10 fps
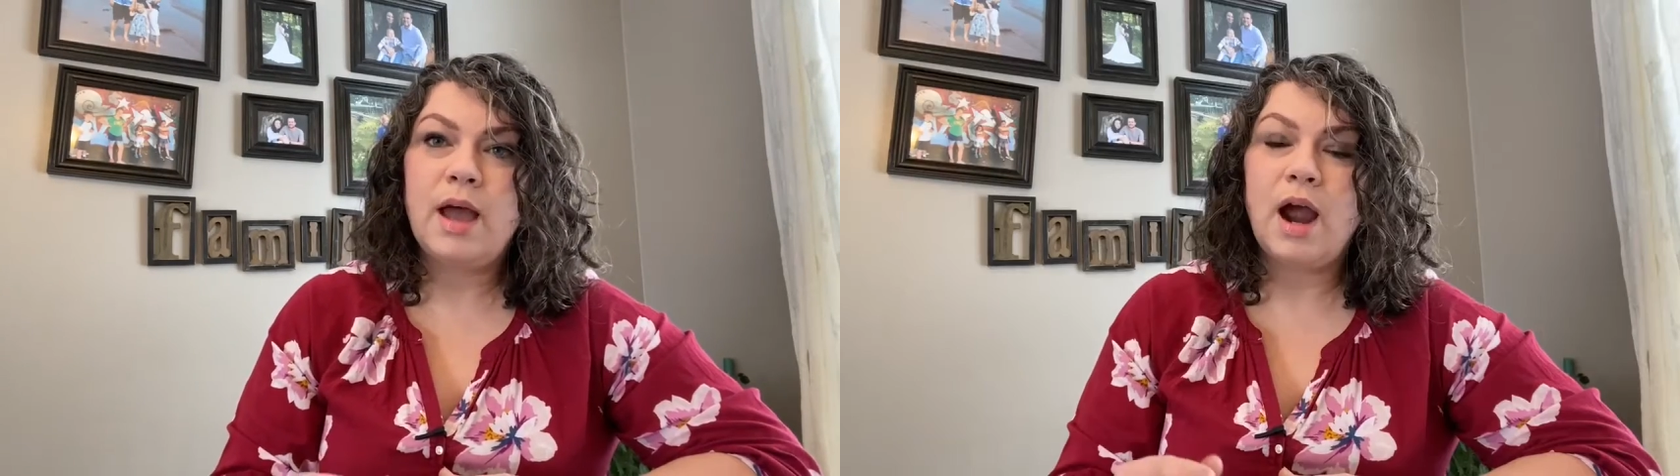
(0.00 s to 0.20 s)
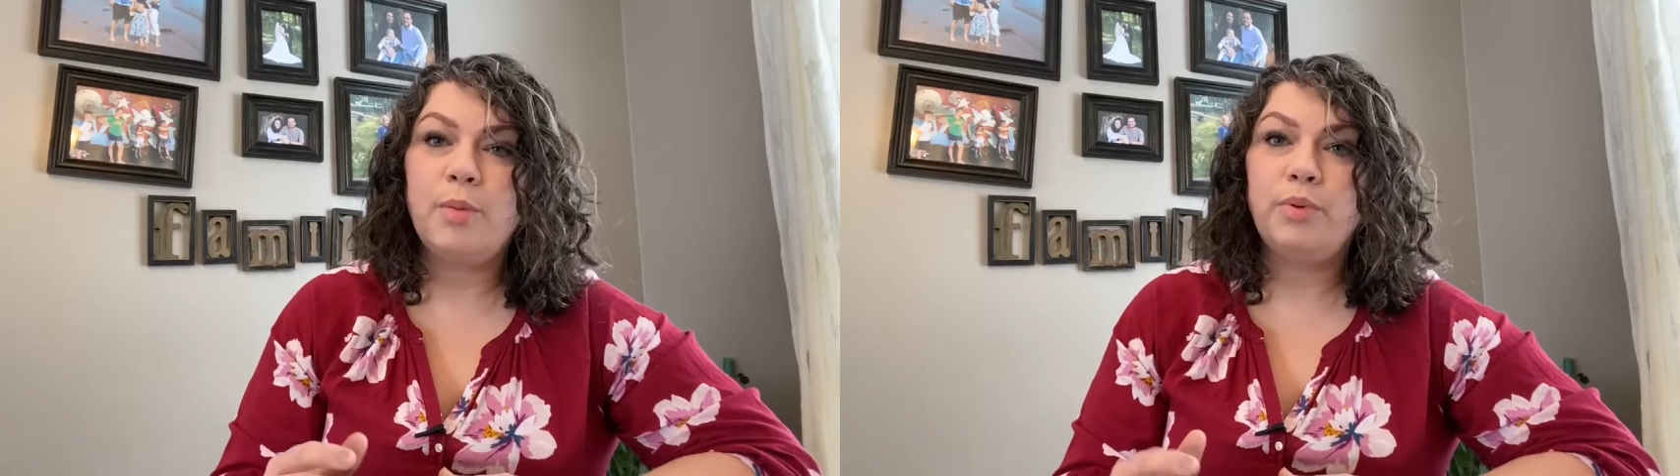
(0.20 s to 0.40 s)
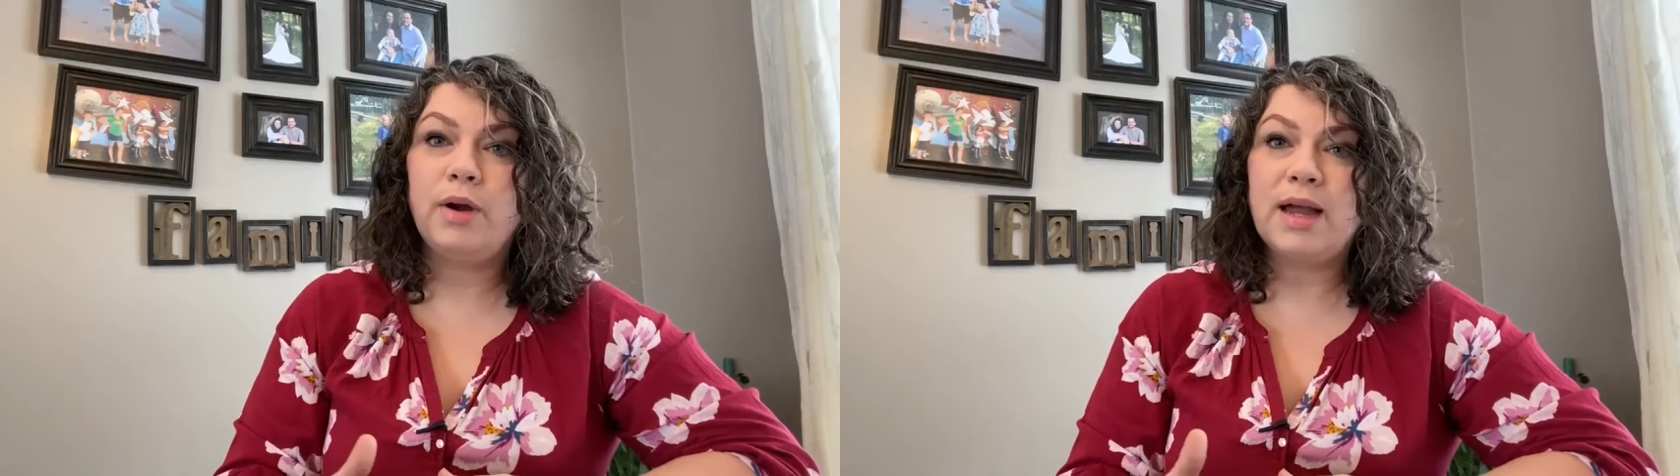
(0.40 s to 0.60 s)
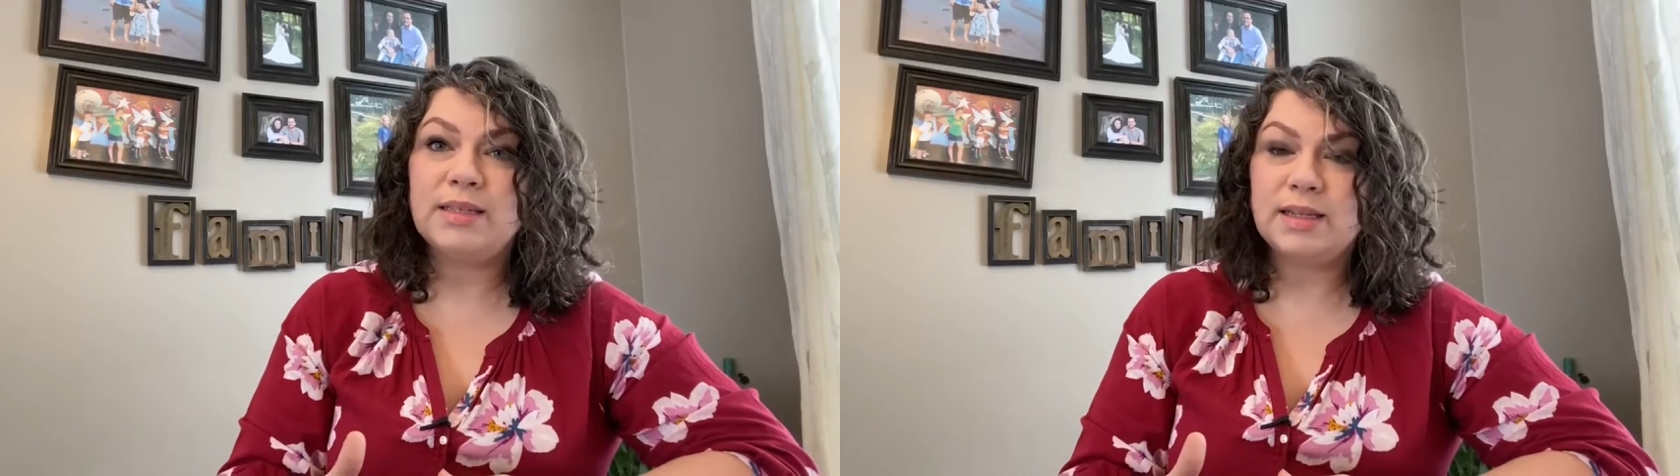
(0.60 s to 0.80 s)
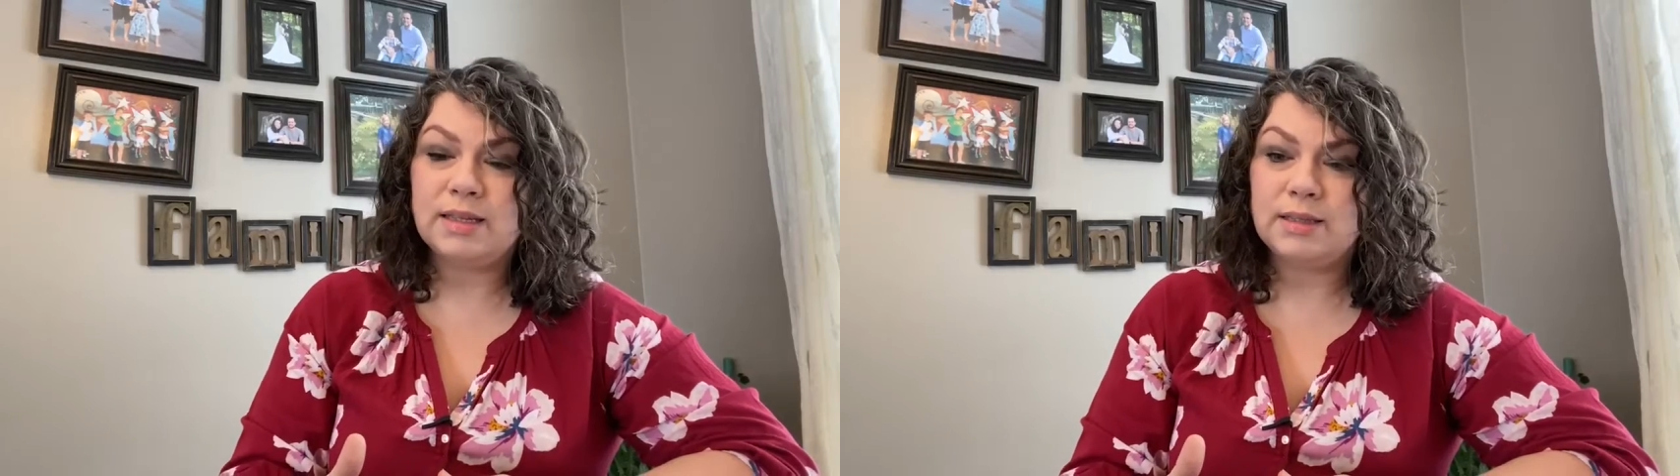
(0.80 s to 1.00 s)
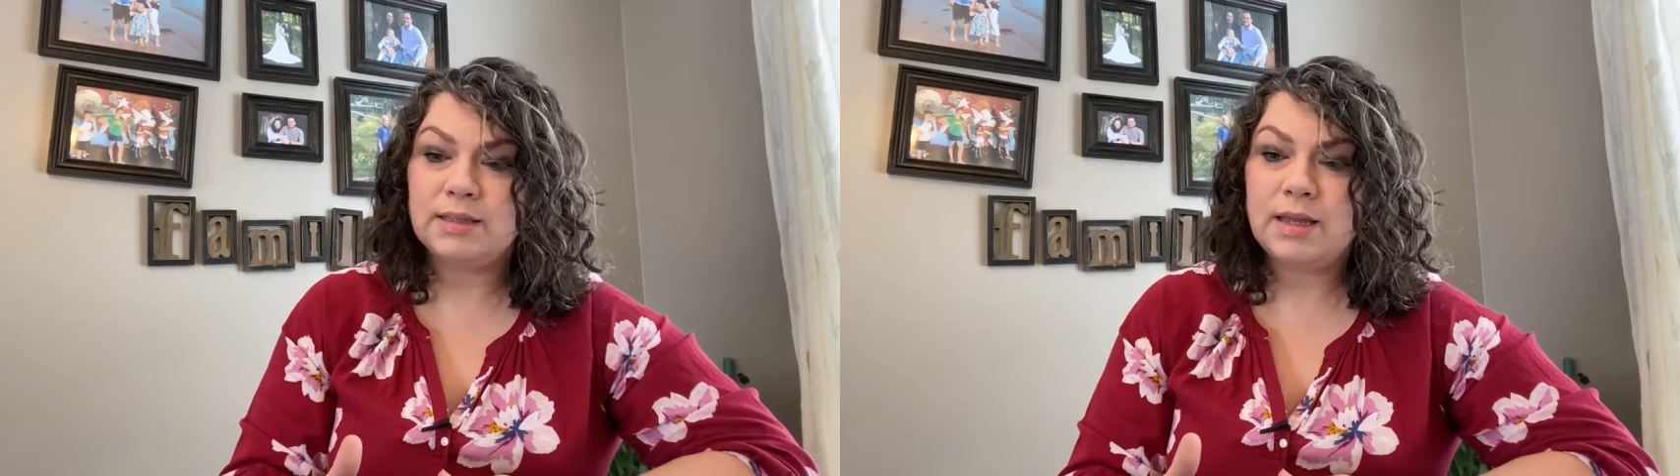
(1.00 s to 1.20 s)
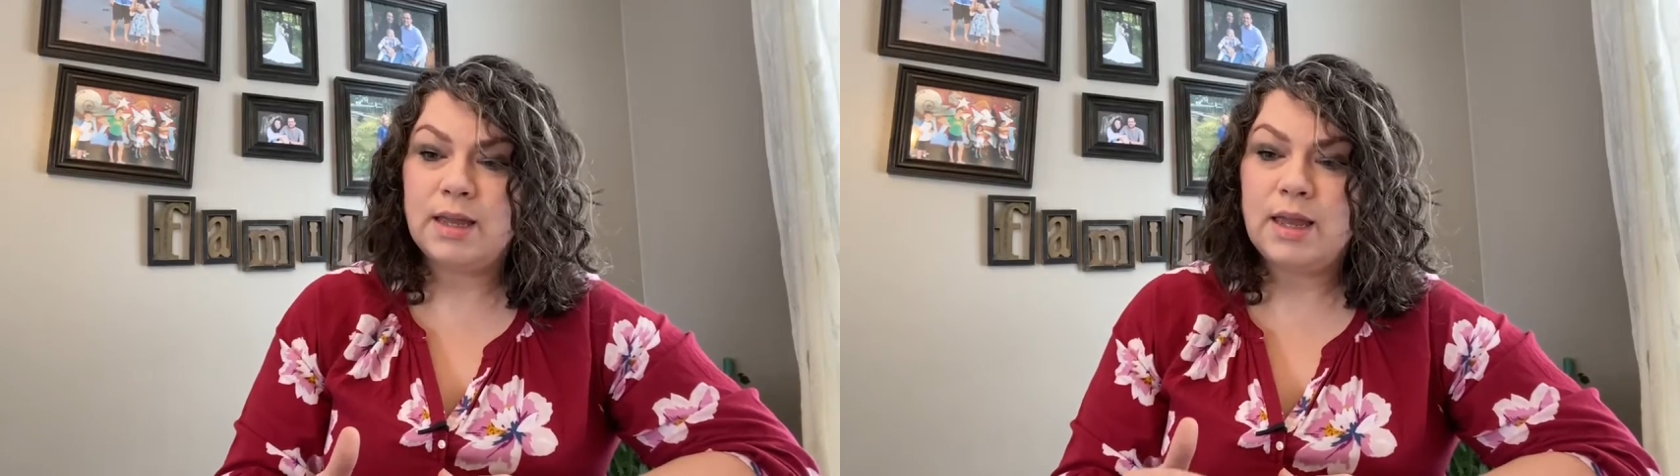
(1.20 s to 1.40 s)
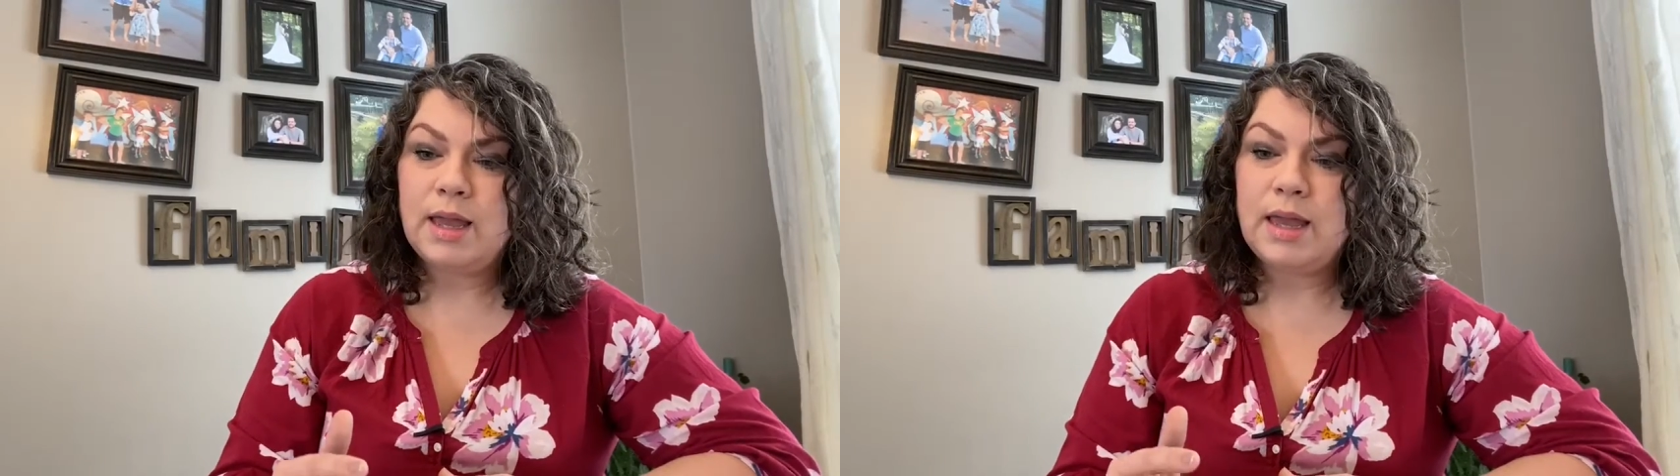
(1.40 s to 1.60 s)
Our presence
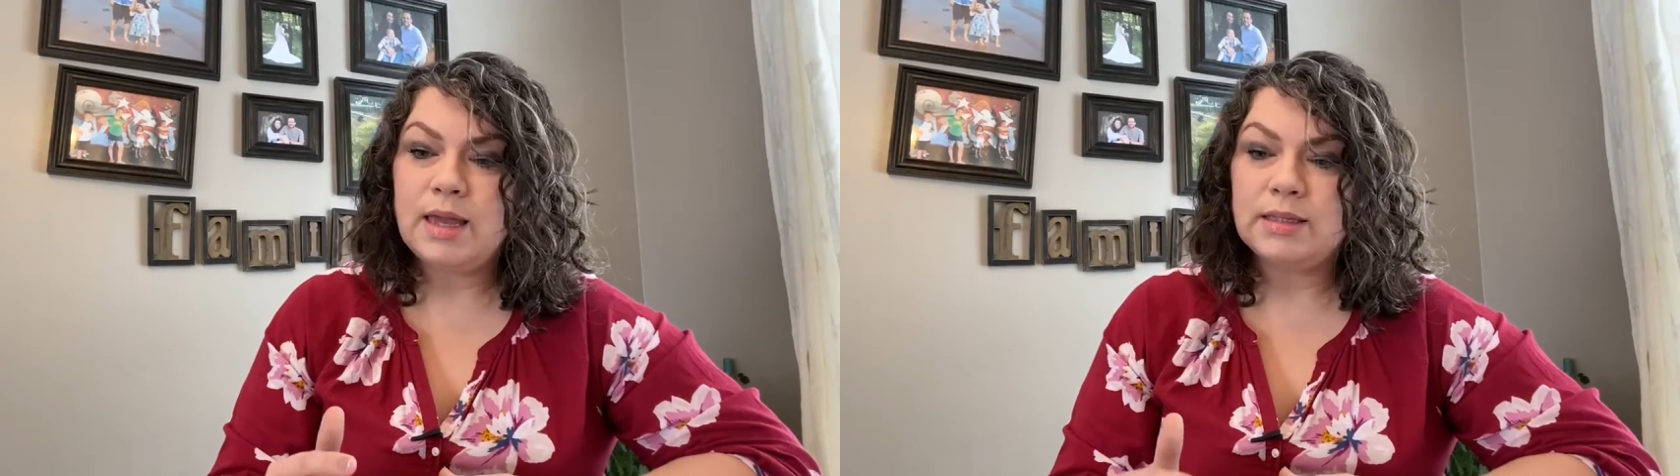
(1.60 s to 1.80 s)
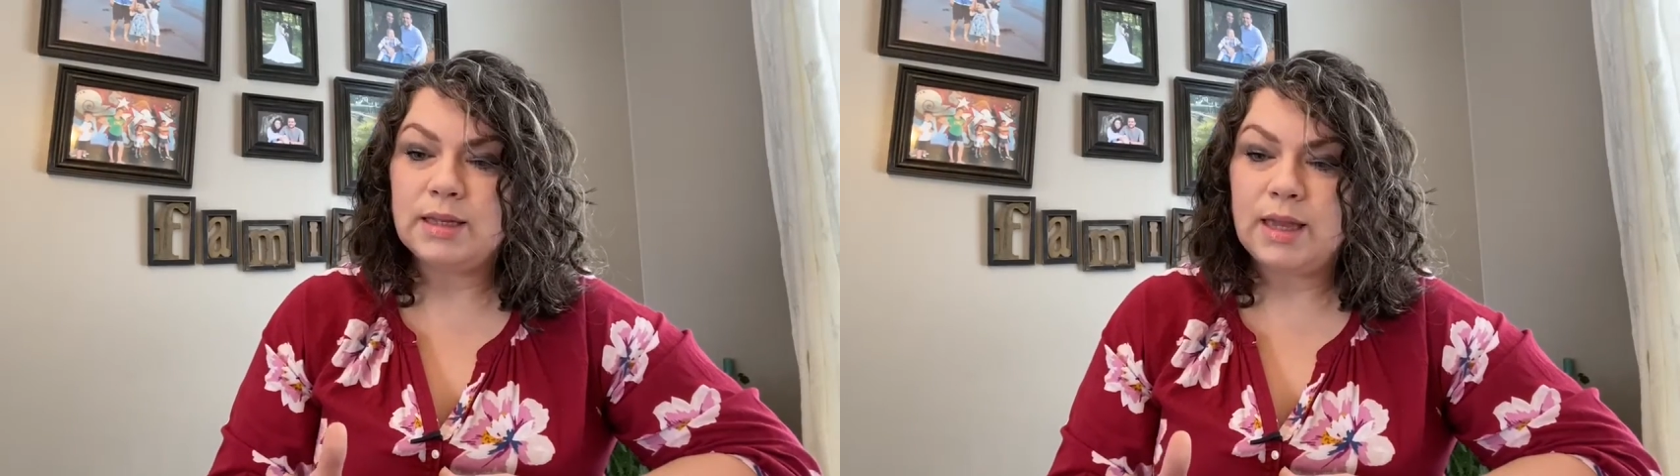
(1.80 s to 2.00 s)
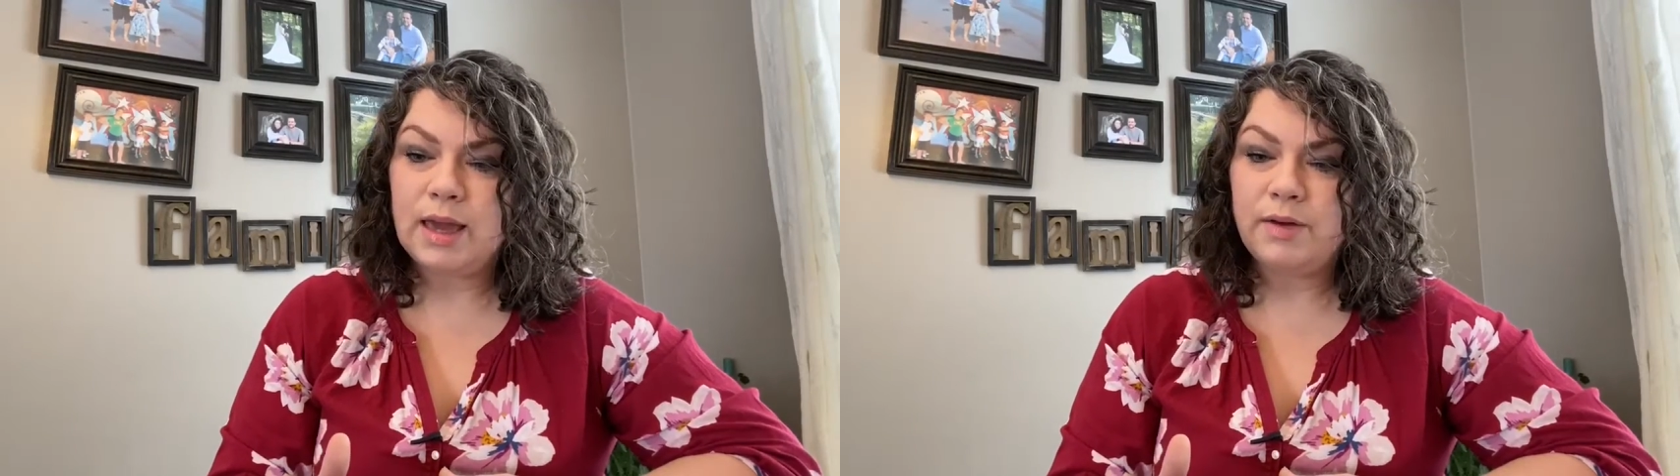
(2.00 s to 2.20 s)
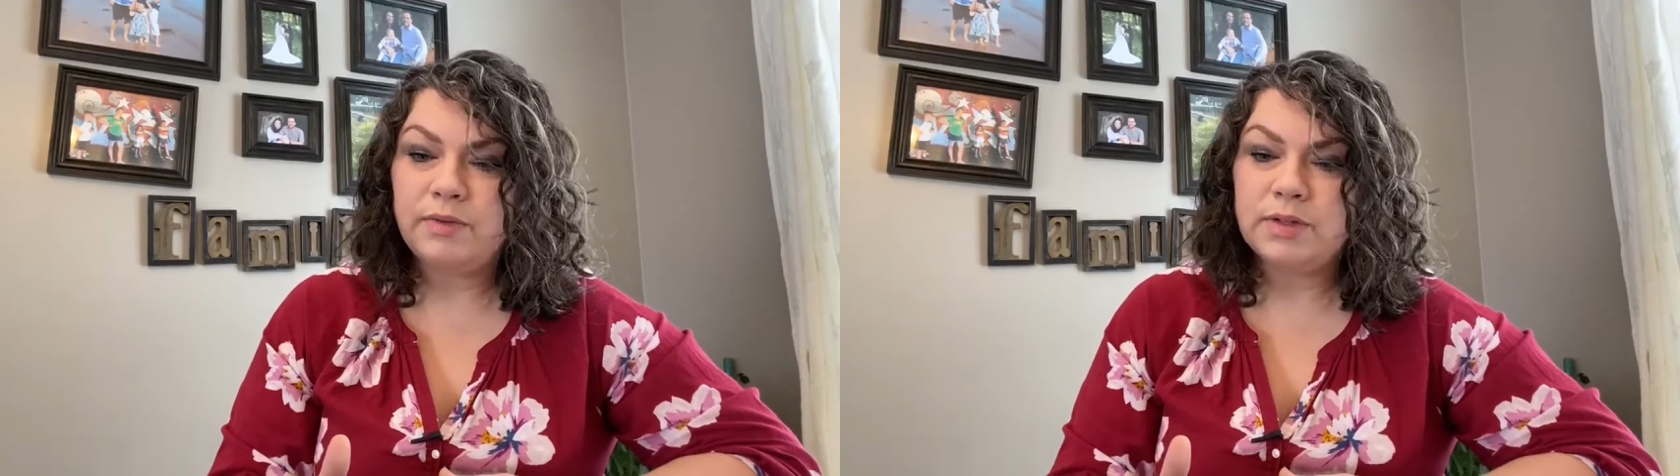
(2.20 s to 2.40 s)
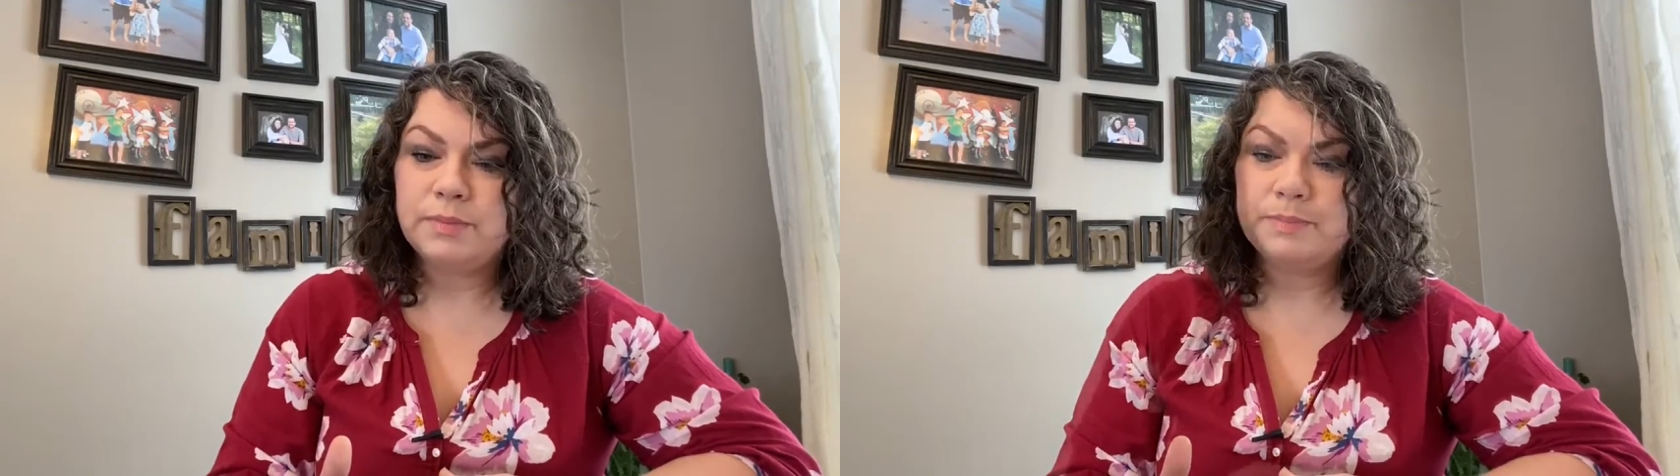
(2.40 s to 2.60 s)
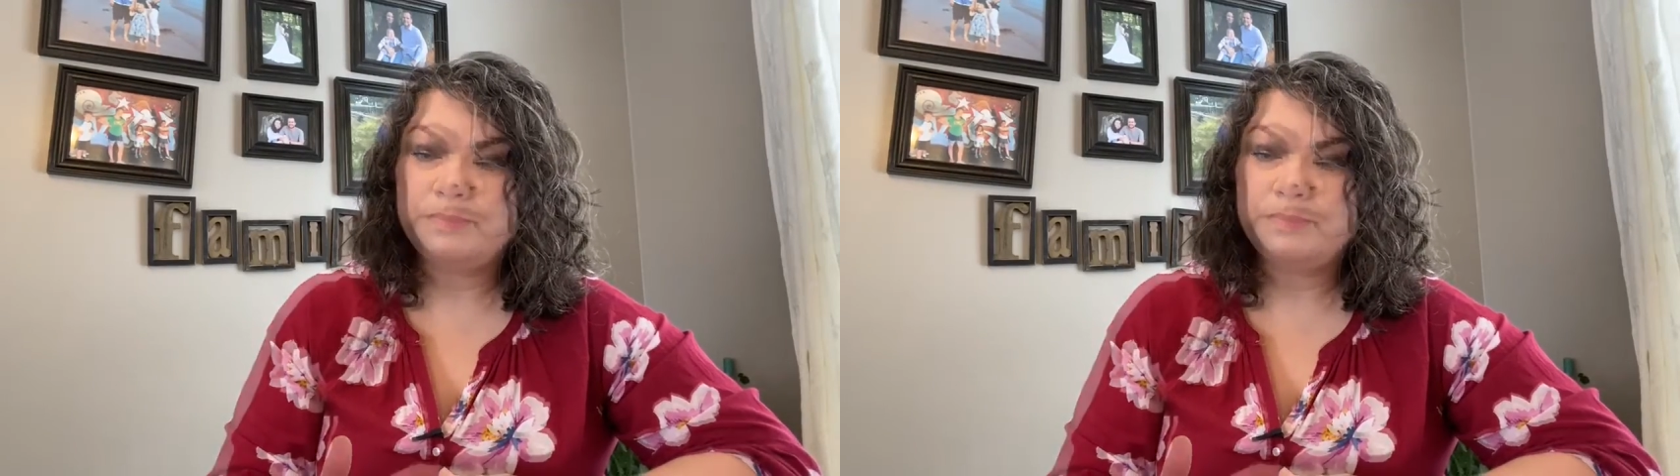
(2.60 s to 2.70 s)
is a gift.